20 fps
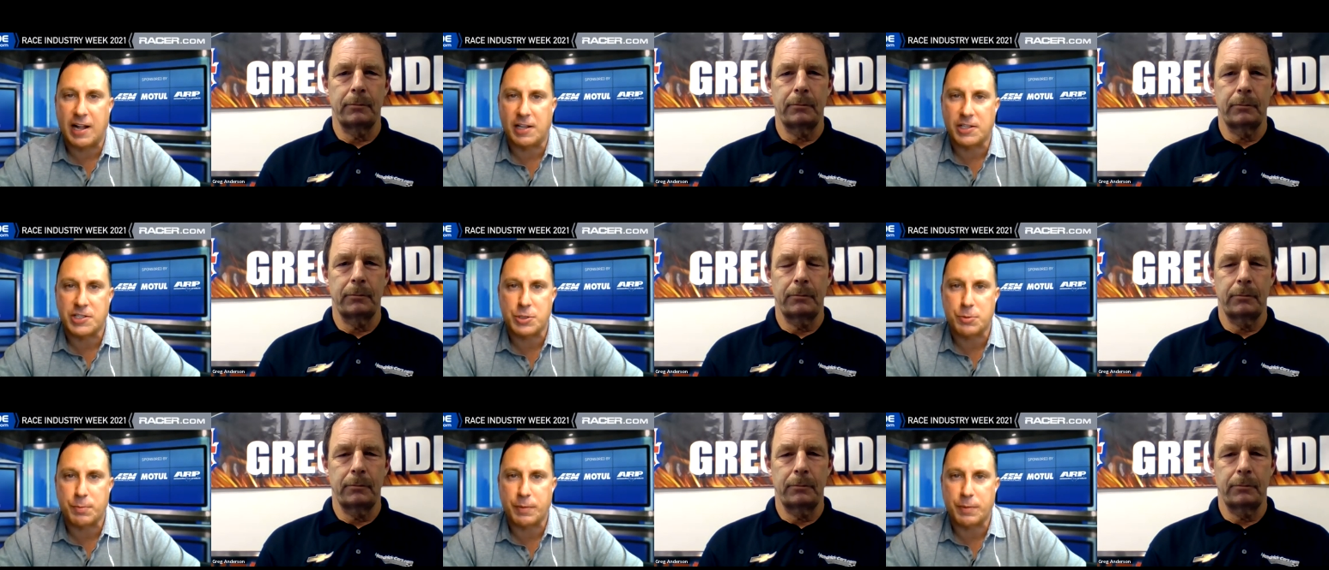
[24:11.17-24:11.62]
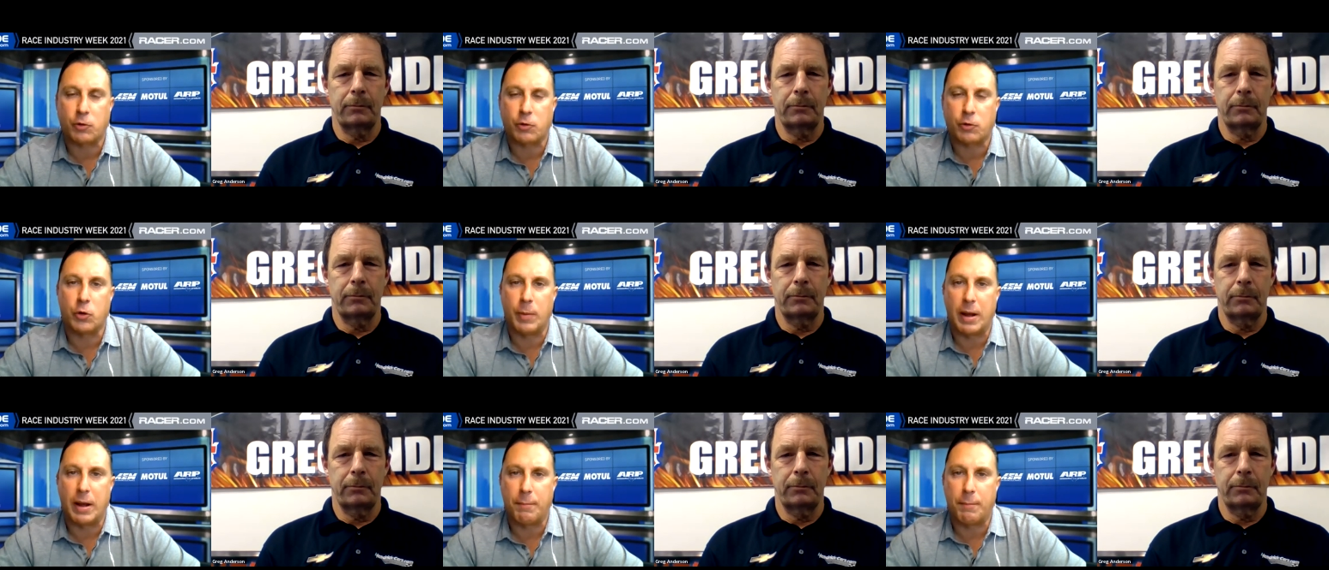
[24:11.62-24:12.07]
Speaker 1: Dallas has been a
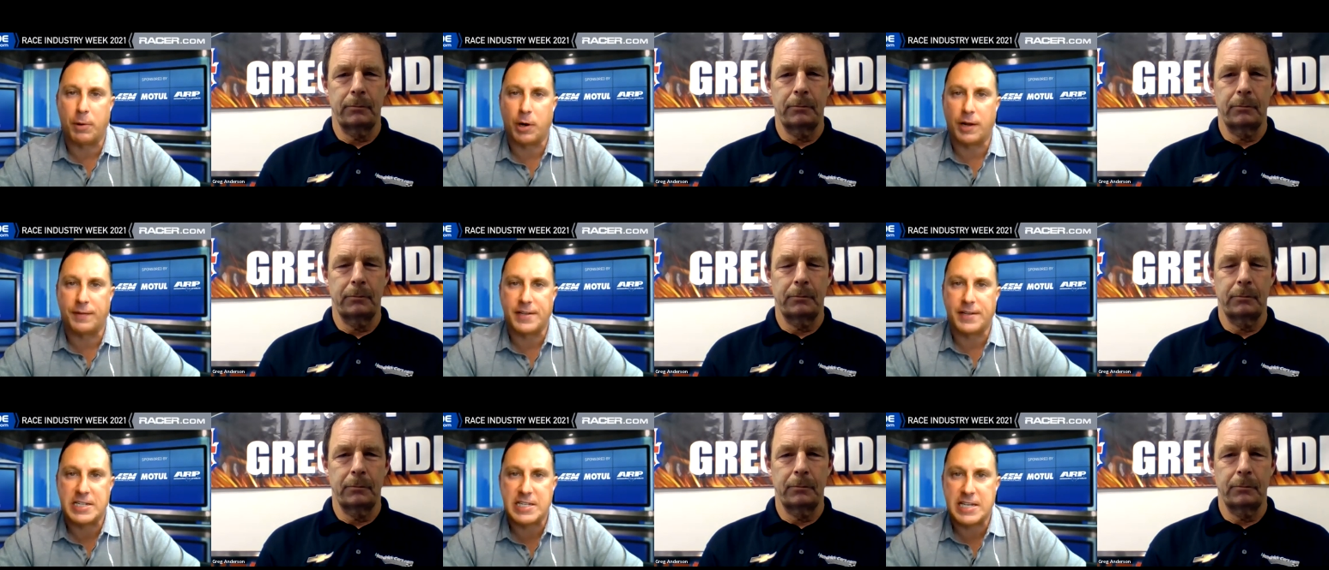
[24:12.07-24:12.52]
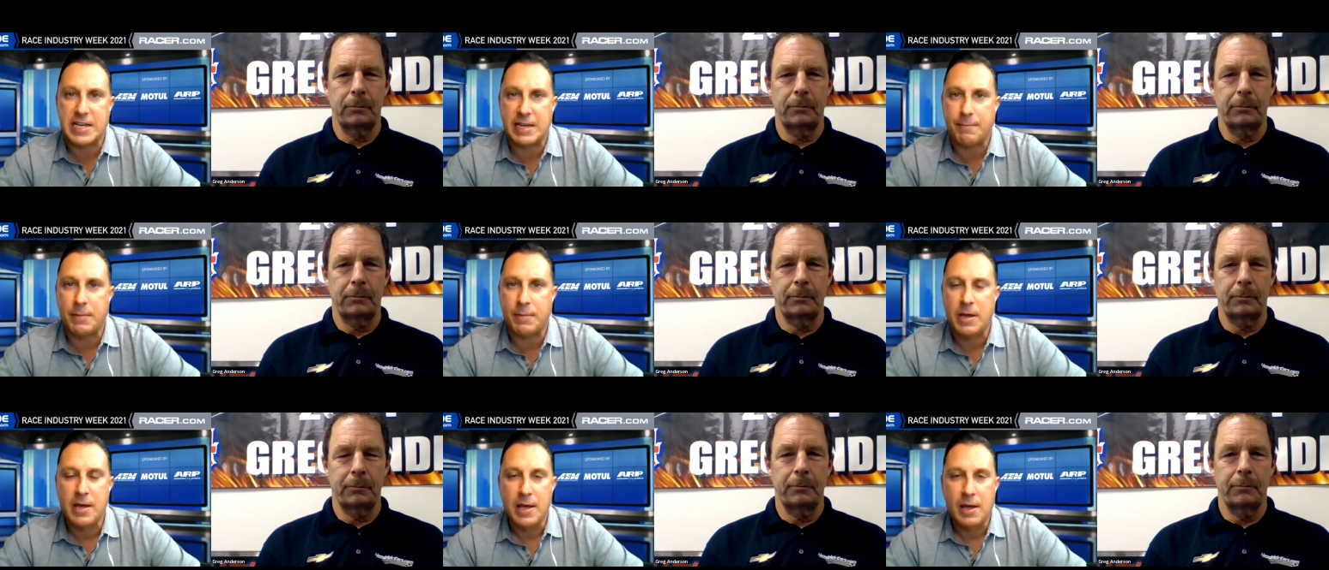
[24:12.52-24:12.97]
crew member on the
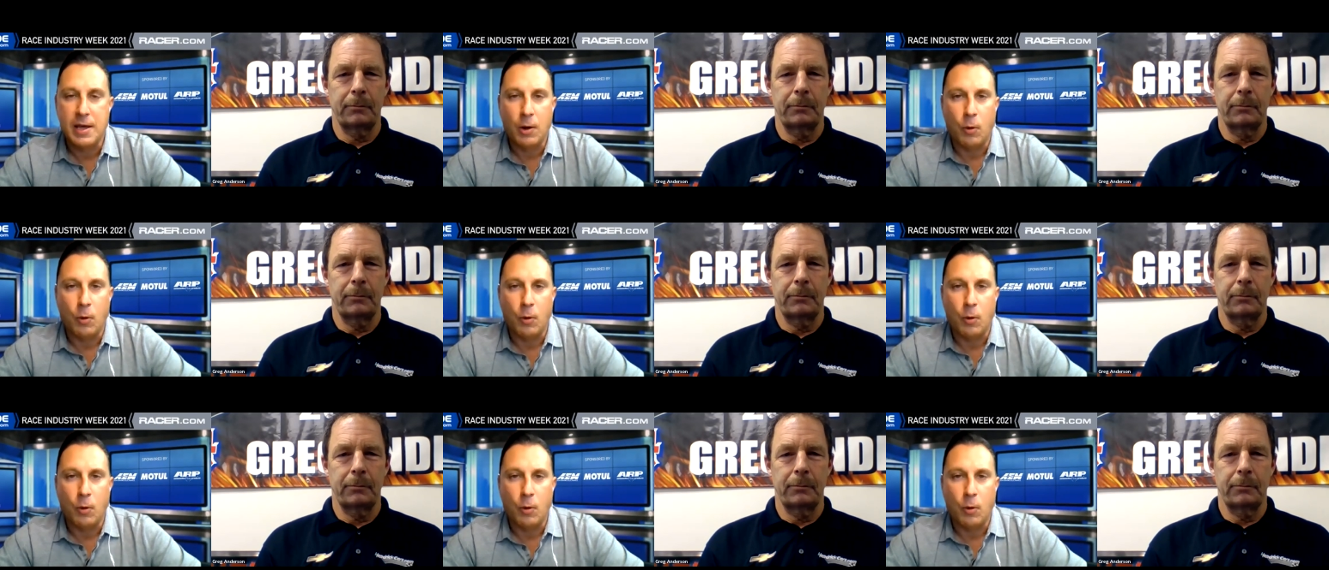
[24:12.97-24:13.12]
team,